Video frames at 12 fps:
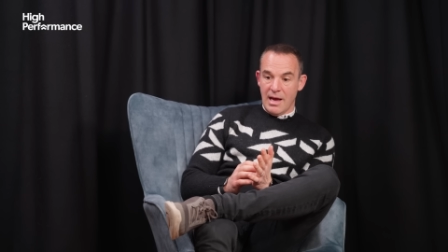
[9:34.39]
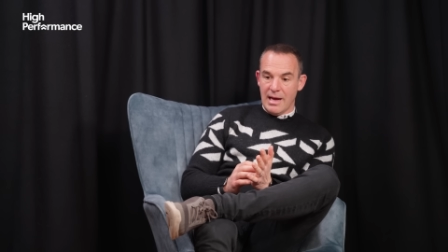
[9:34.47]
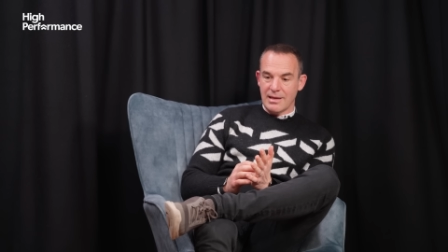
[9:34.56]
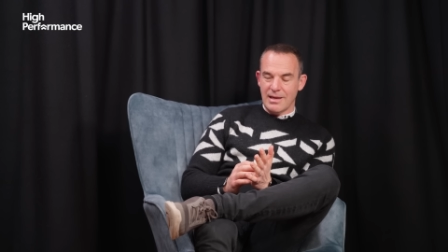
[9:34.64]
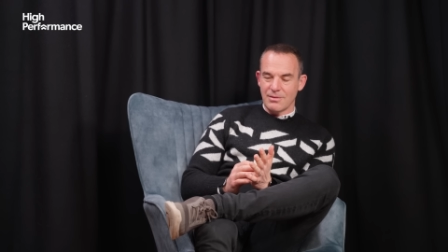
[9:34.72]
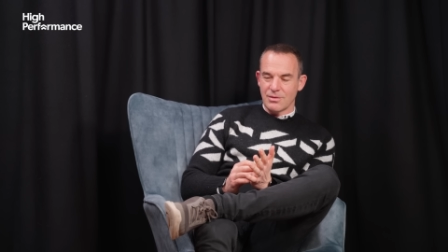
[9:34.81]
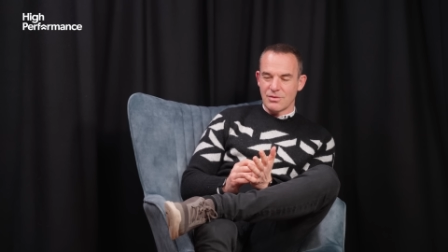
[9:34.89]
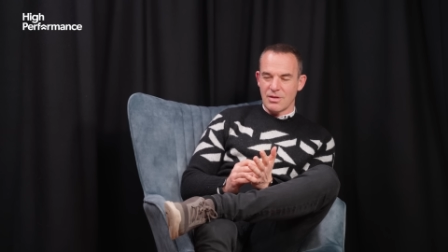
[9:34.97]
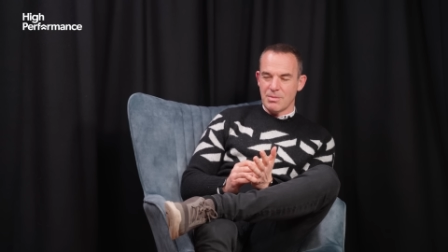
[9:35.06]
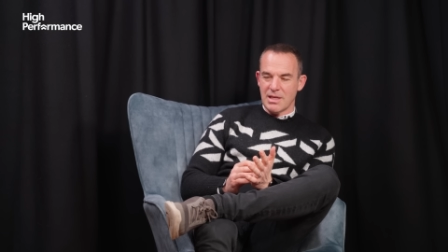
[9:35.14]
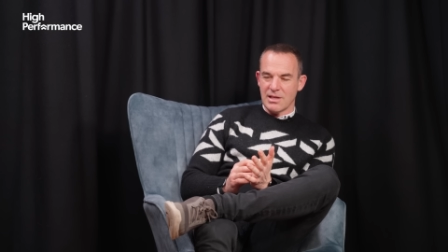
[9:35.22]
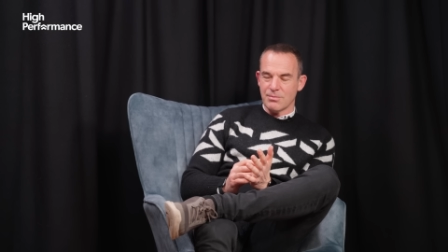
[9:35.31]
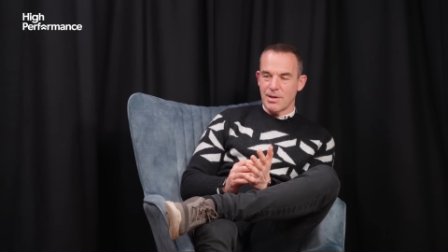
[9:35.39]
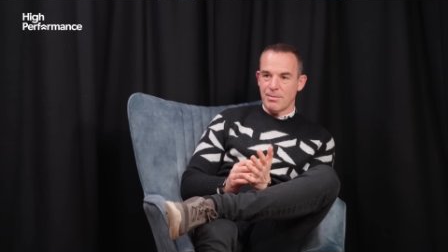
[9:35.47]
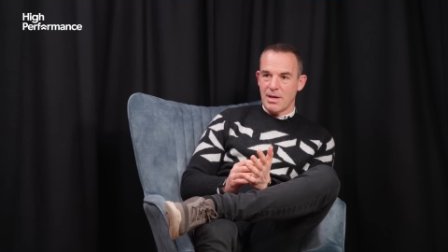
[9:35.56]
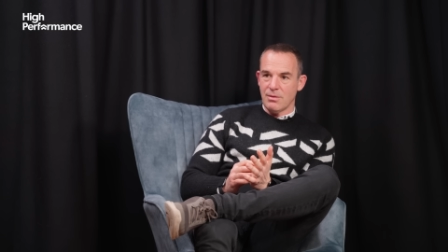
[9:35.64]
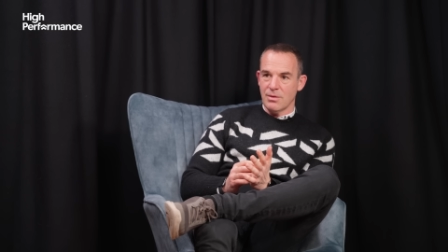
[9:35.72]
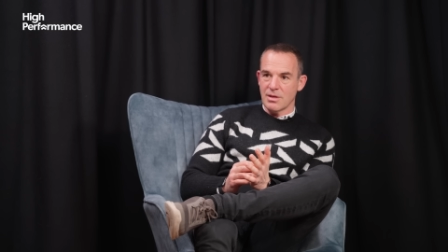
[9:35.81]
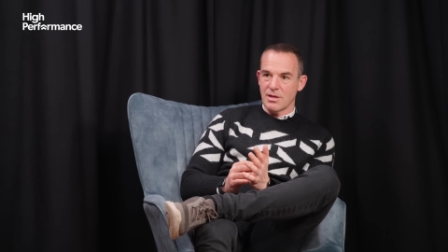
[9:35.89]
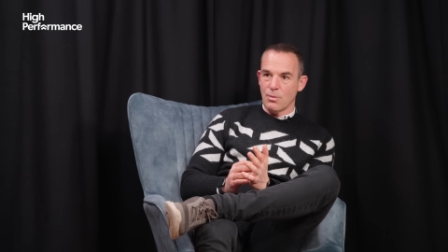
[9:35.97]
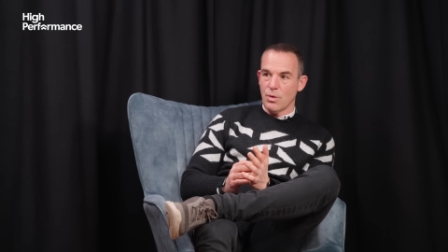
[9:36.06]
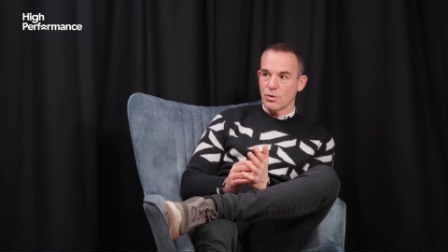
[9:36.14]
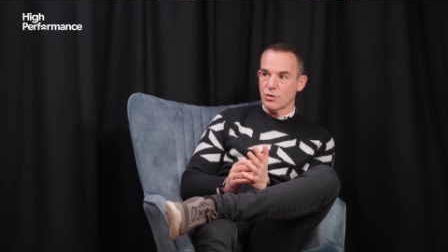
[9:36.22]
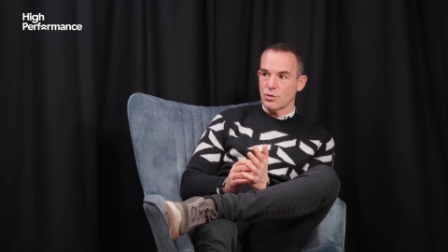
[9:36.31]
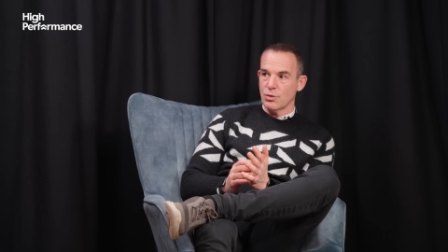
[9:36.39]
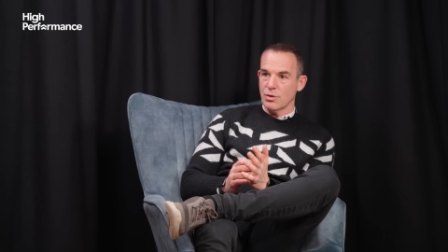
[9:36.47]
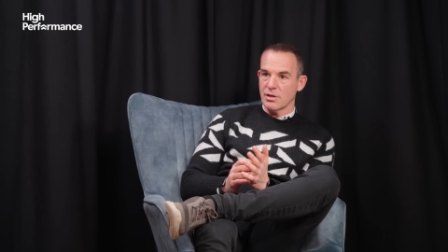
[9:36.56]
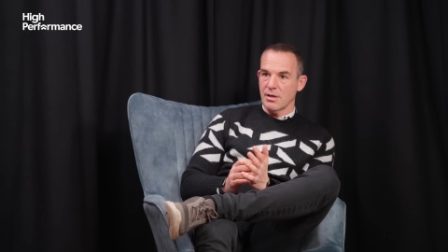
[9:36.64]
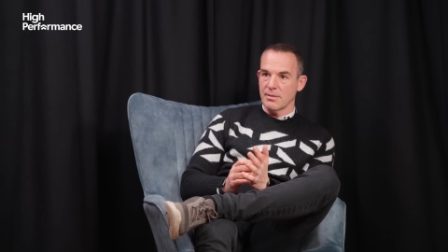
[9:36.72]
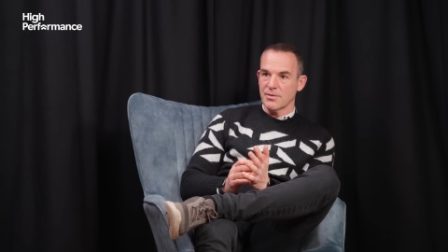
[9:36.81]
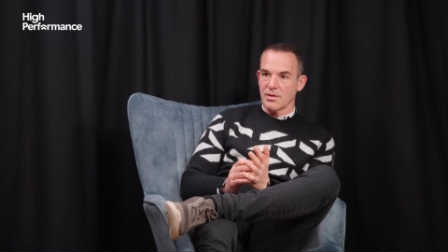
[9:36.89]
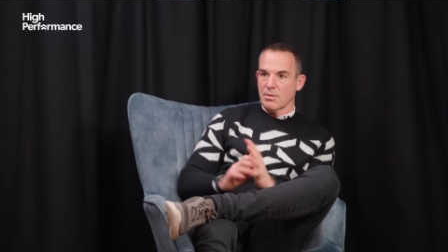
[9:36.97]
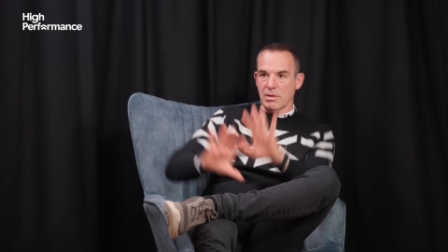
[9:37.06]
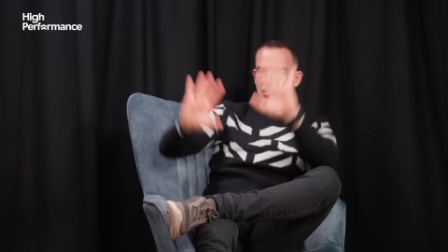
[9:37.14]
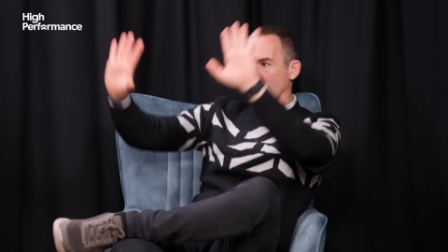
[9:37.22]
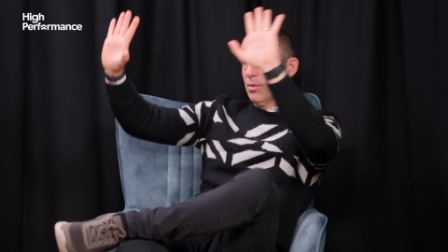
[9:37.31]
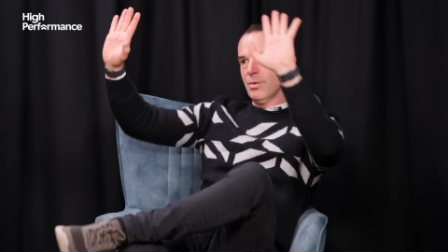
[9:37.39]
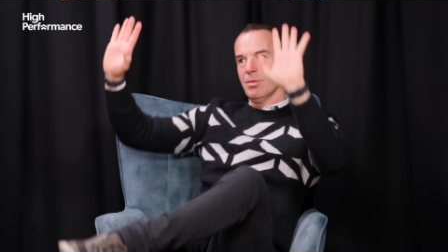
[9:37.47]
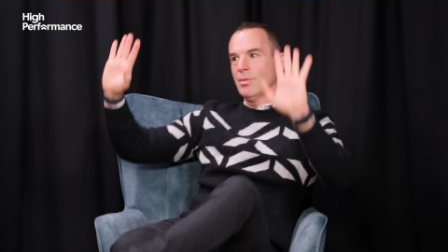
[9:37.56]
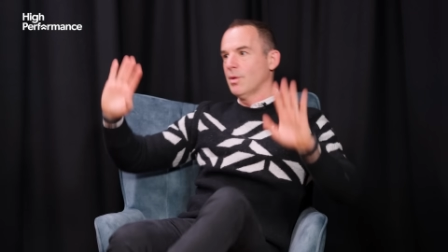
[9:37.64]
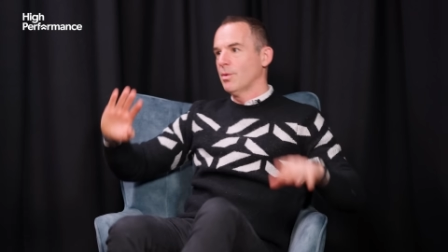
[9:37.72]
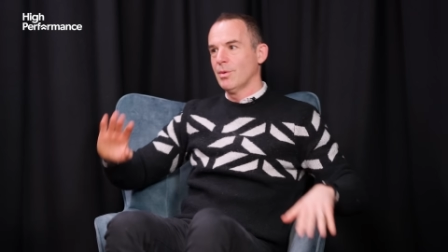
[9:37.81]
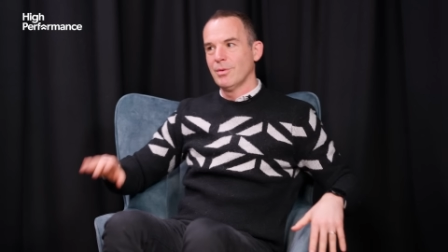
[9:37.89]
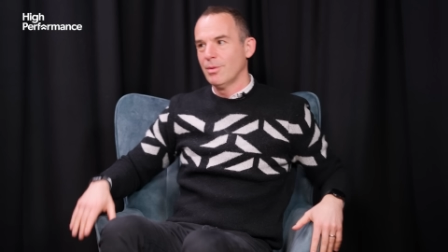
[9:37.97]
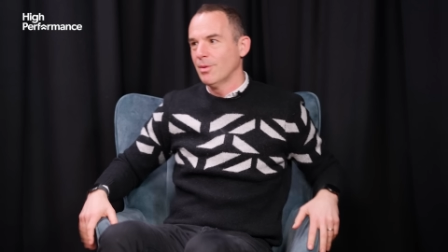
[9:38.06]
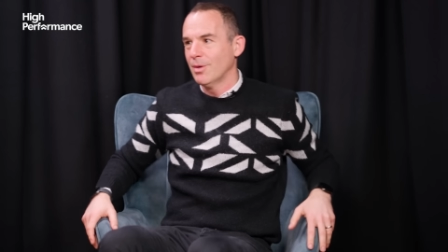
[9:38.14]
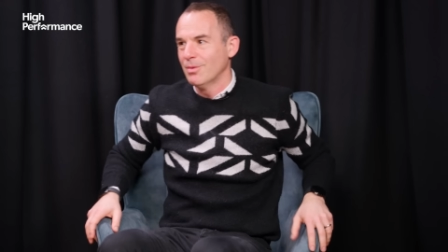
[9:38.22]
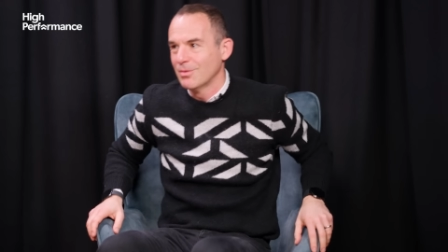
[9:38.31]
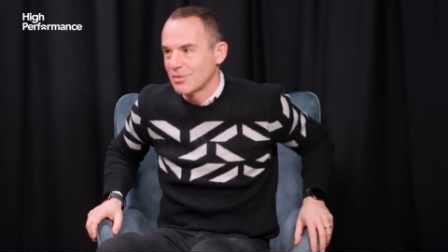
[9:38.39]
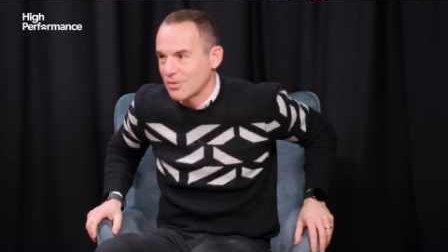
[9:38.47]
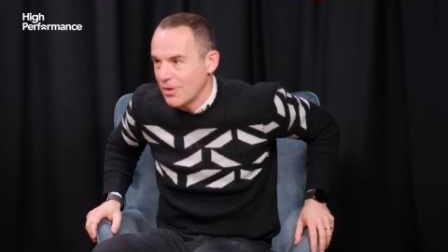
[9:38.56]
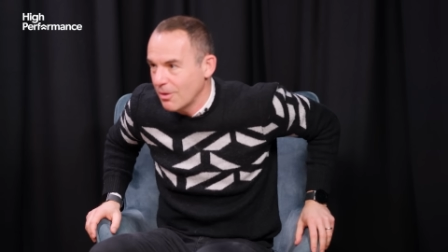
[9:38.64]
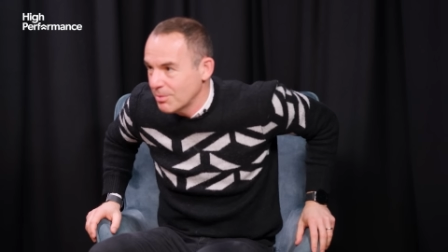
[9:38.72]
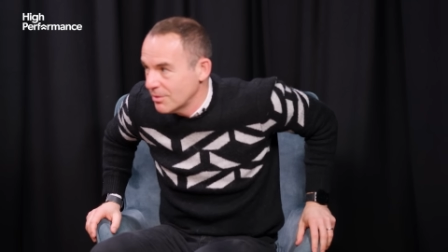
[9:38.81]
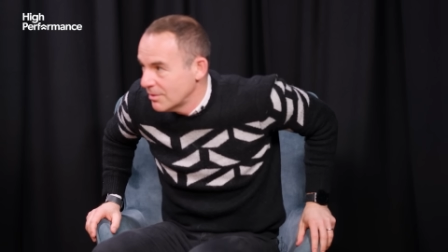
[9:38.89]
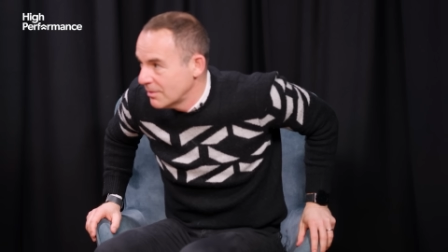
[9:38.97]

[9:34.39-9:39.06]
And uh, someone asked me about, you know, what shortcuts, and I went, whoa, whoa, whoa, whoa, whoa, stop,